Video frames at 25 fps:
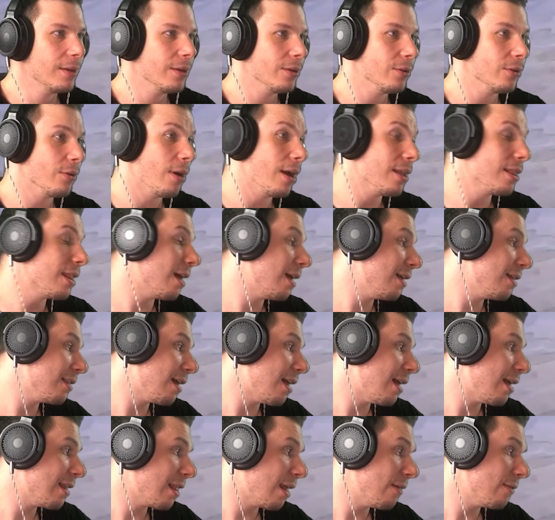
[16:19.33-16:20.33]
No, I
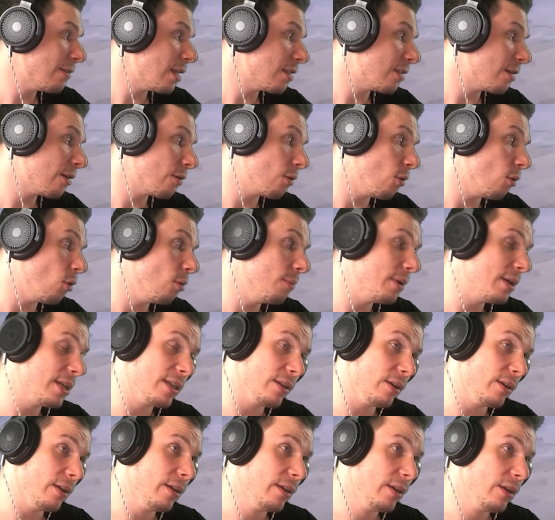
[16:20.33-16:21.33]
love that our
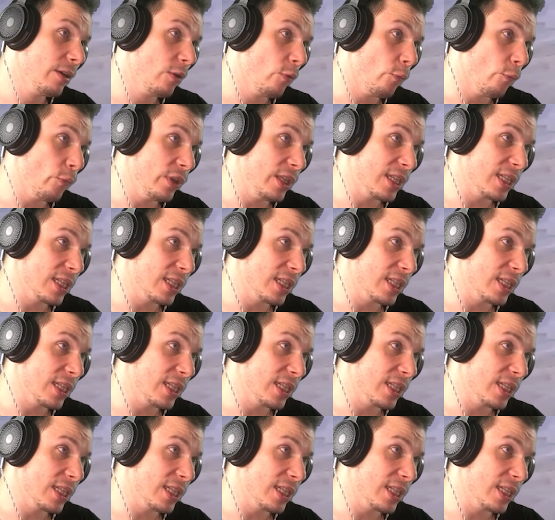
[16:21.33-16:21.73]
omen with a